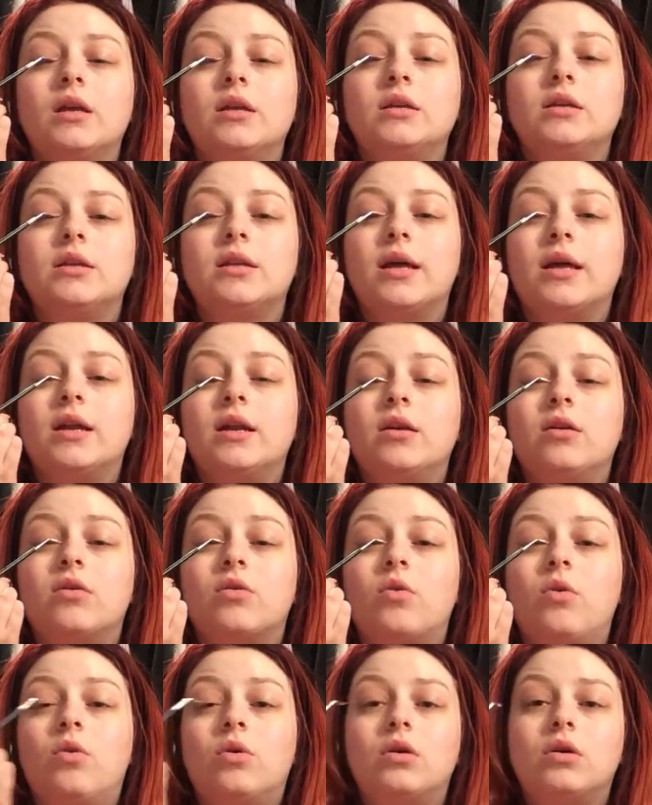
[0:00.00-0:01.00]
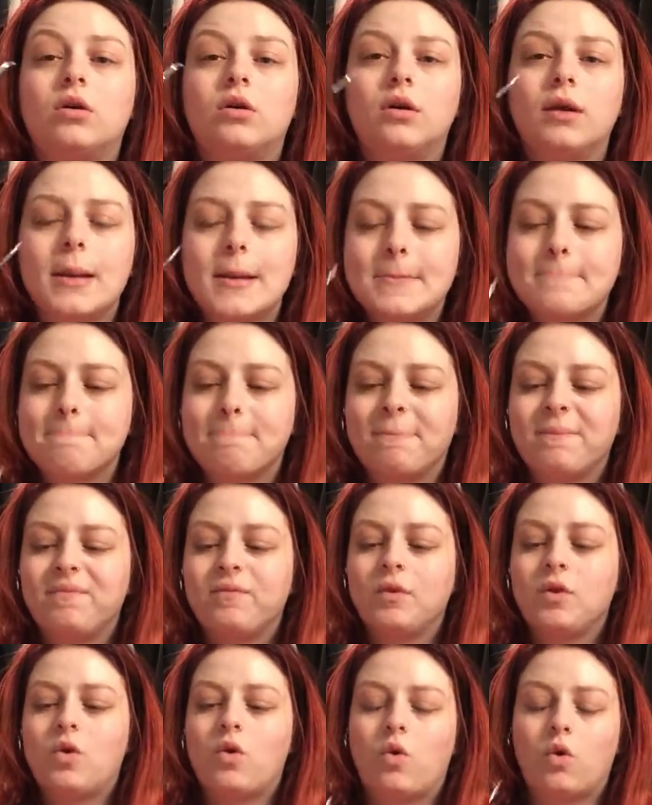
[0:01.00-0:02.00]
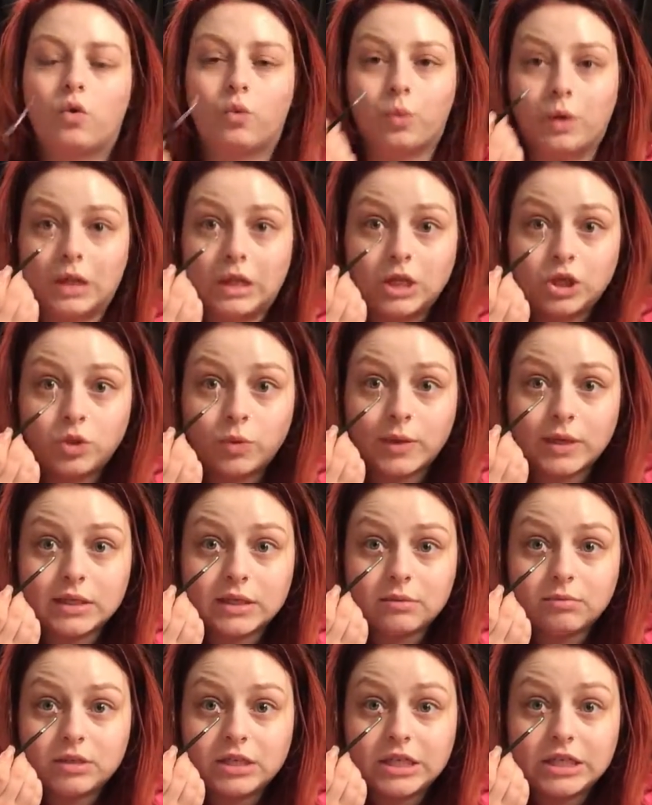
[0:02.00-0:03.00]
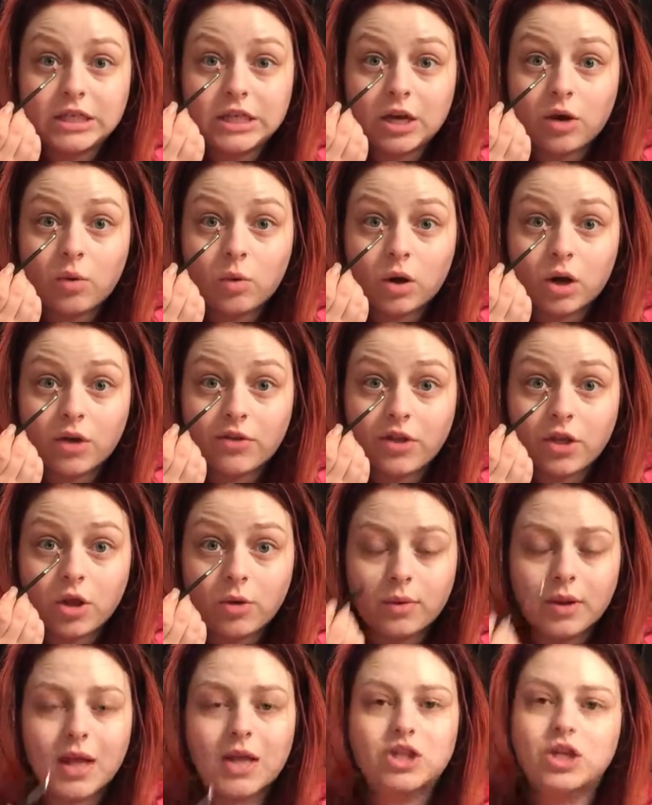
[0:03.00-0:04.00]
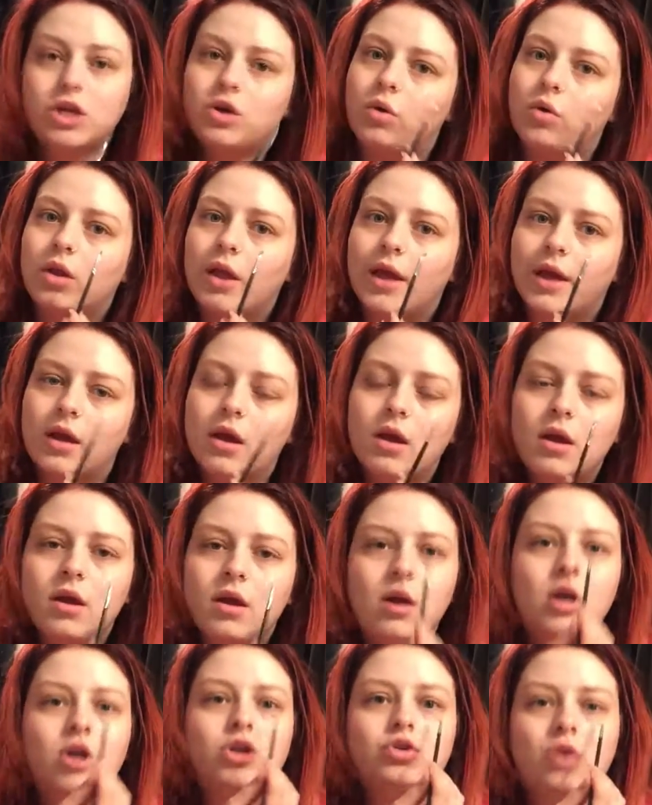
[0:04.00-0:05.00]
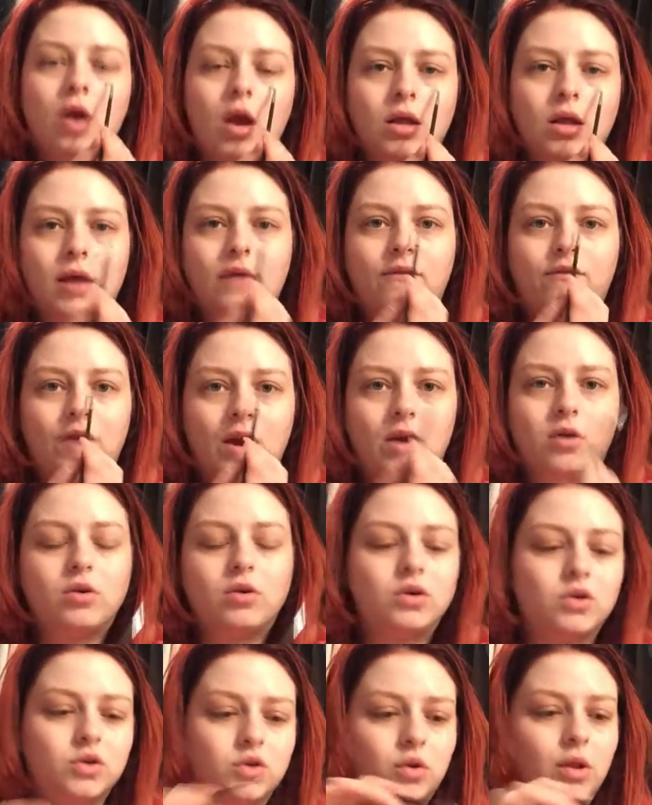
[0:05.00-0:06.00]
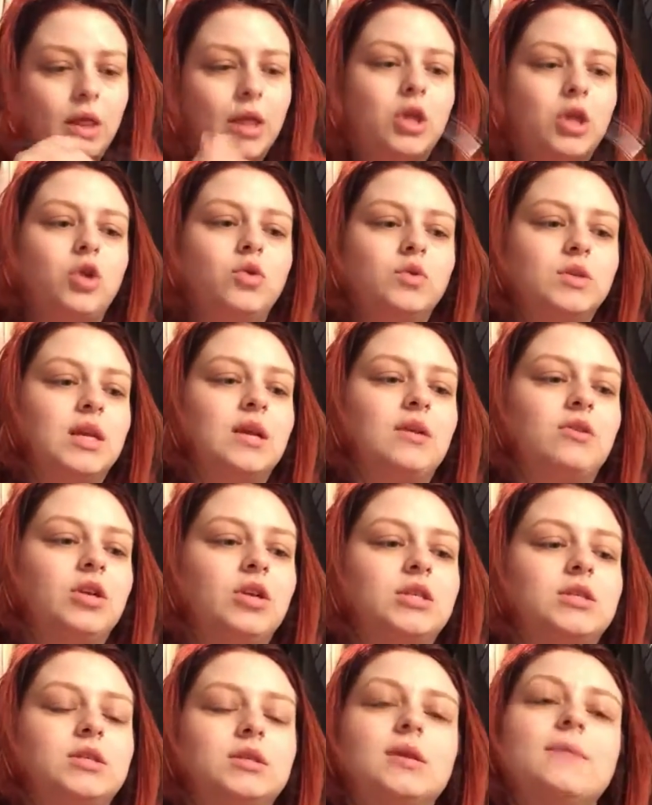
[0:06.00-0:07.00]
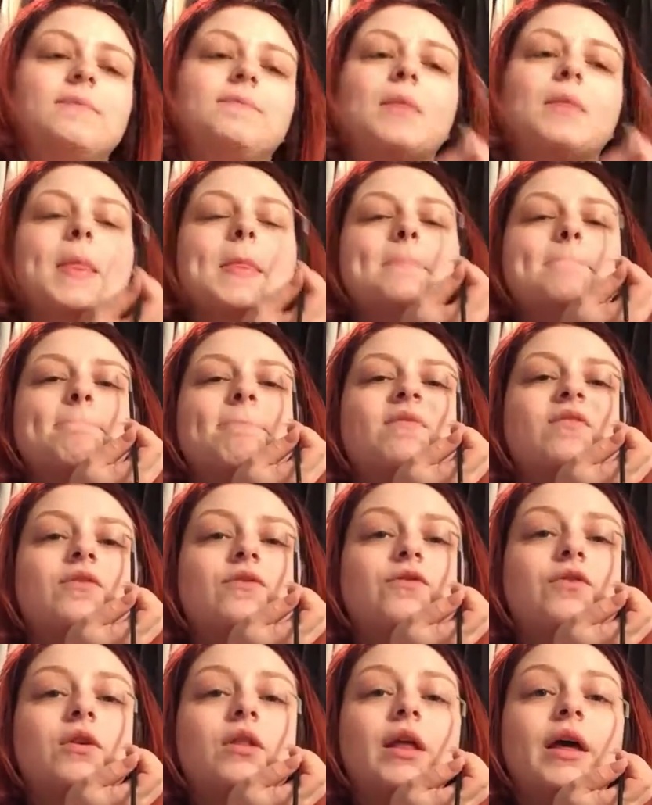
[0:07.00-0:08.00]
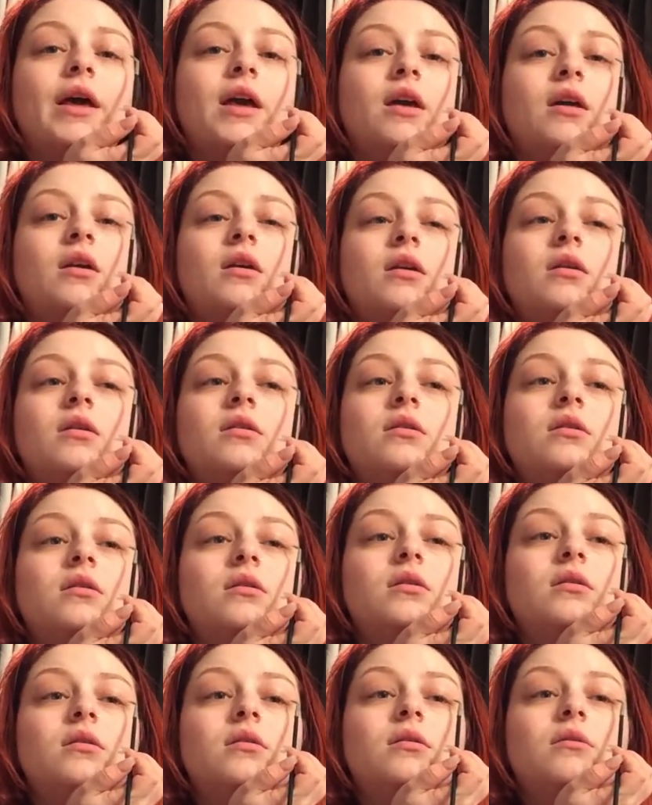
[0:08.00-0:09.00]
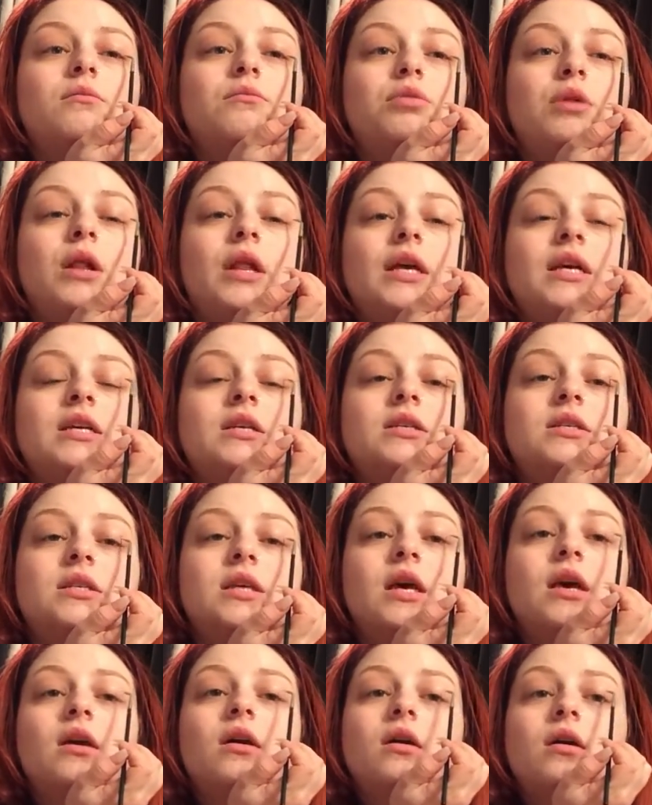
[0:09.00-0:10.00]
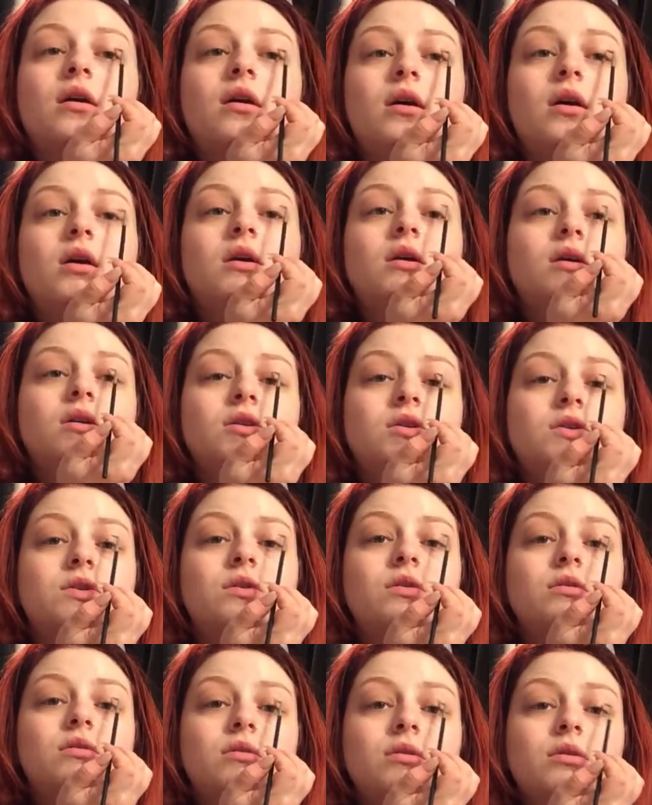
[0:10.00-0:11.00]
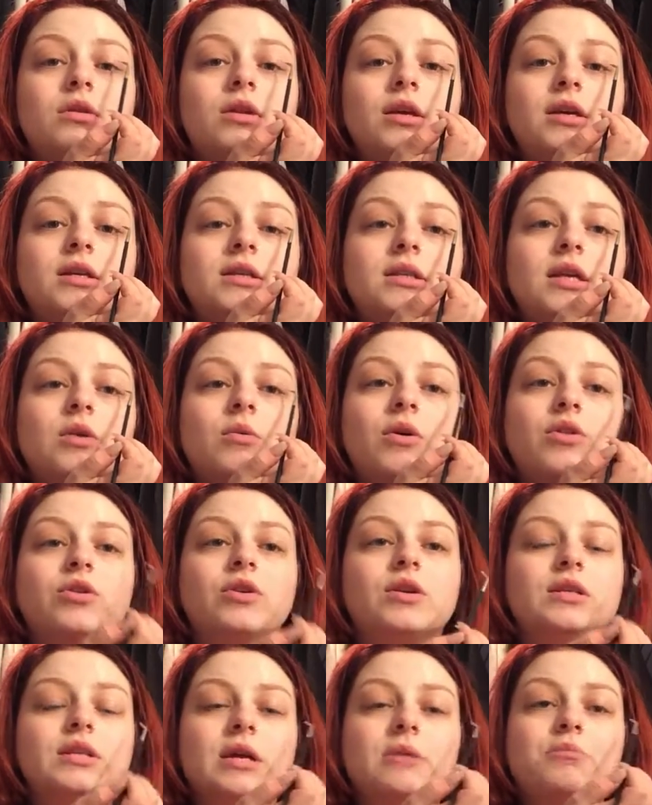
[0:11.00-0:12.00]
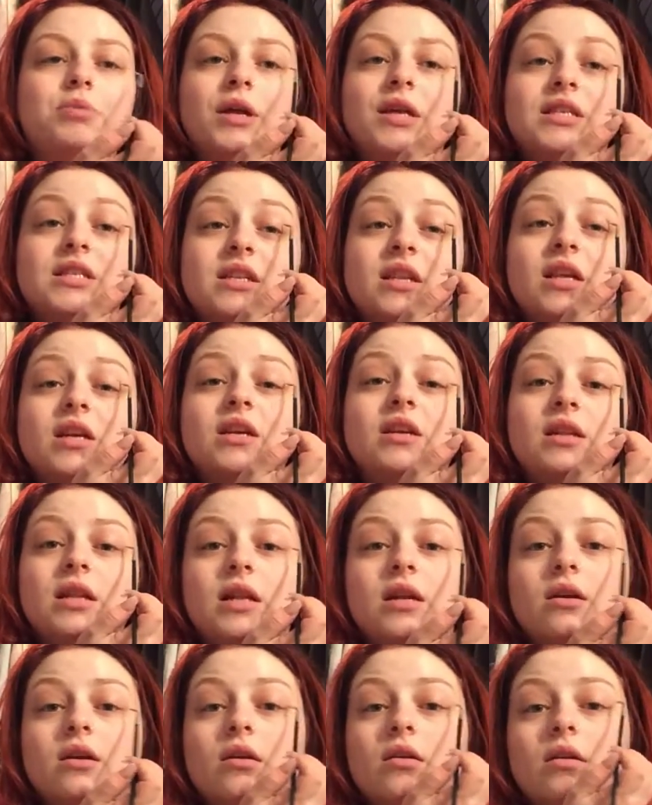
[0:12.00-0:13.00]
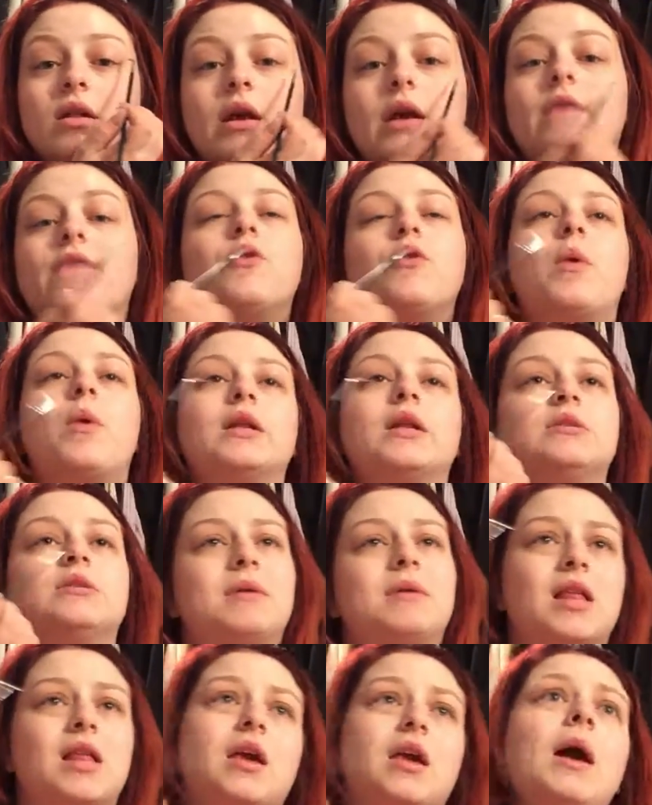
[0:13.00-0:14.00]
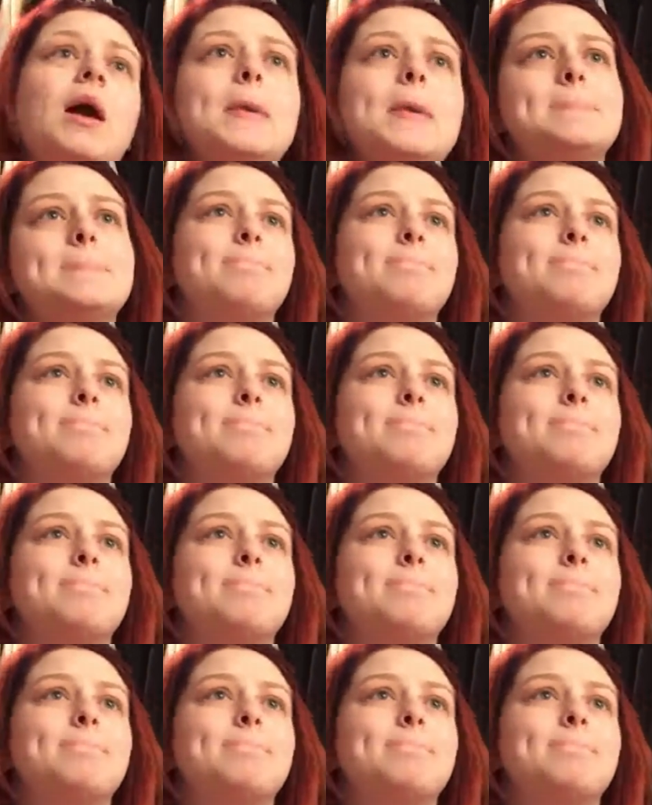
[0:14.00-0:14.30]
into that inner corner, or really doing some detail work on the lower lash line, or like drawing like freckles, or like using this for like placing certain things, like whether it's like placing like glitter, like if you wanted to make like